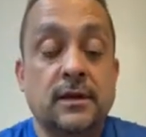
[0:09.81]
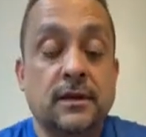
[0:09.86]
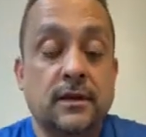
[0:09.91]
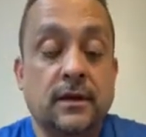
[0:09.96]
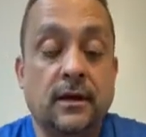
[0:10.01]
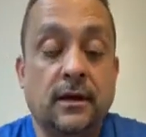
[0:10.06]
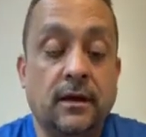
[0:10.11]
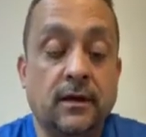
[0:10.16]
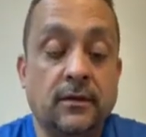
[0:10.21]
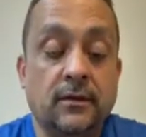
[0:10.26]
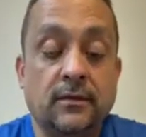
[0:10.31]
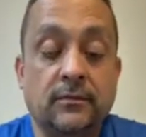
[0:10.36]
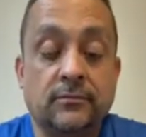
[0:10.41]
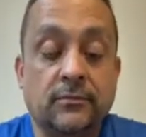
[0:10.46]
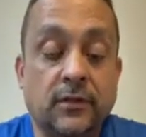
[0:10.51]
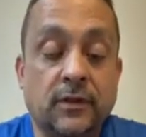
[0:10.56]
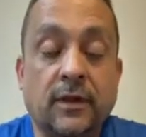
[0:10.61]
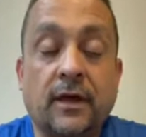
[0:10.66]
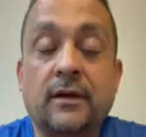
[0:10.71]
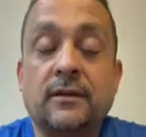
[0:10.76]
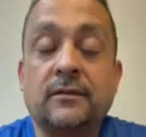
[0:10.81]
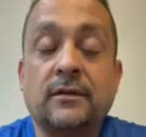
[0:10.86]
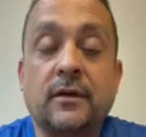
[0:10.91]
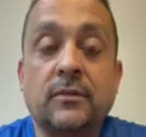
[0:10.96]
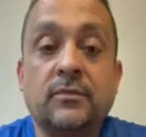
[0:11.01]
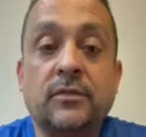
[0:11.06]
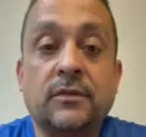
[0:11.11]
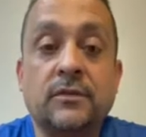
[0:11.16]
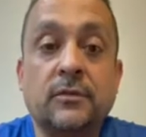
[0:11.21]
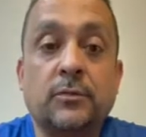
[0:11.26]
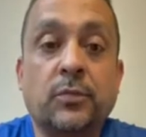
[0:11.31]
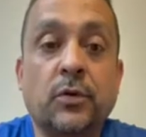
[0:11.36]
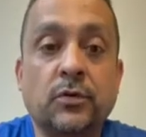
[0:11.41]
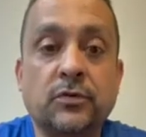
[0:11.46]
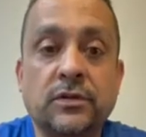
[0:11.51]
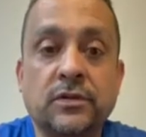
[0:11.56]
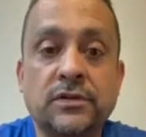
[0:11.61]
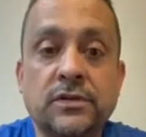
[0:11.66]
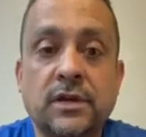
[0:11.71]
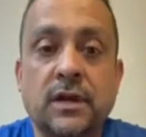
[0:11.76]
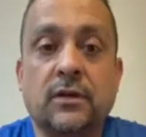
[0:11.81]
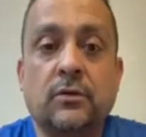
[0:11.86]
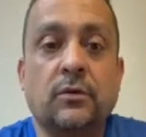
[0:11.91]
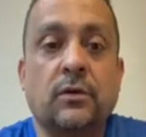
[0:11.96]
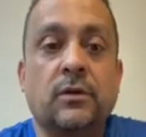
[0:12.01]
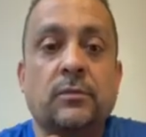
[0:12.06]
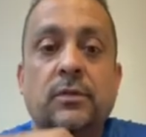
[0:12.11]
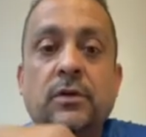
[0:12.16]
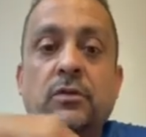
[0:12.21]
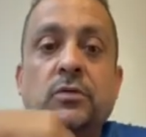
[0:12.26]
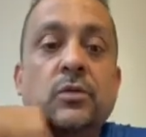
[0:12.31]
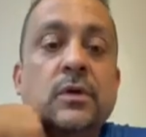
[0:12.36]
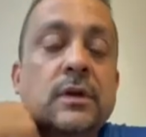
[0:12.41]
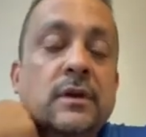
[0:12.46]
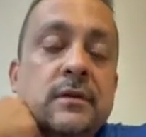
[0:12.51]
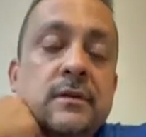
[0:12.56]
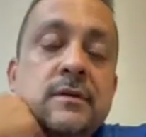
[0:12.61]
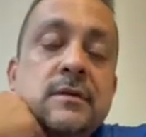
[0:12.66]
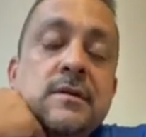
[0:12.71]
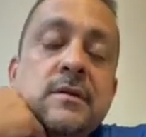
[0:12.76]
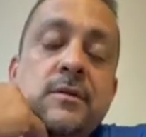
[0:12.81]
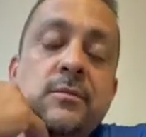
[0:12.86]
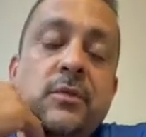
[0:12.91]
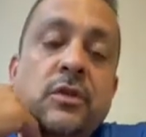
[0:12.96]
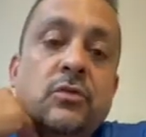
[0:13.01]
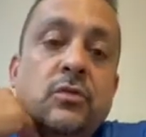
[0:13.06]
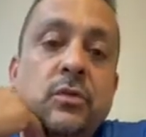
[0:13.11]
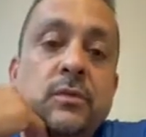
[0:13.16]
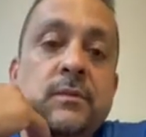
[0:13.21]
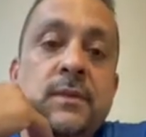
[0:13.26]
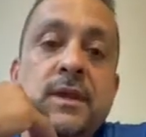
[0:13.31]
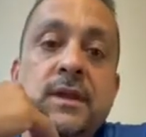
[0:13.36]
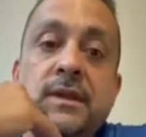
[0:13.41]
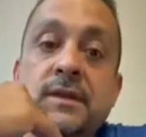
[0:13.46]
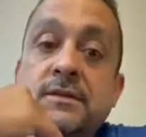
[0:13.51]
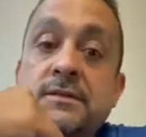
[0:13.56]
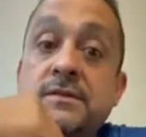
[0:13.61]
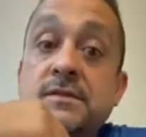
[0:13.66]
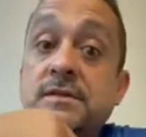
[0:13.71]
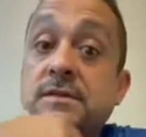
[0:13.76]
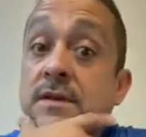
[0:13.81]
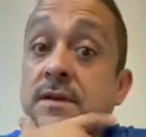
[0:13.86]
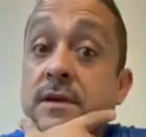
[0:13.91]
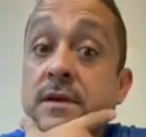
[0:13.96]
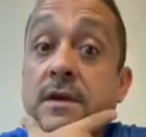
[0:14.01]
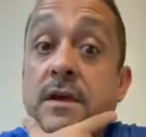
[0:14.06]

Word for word: Uh, a lot of times it's a protein shake running between between meetings,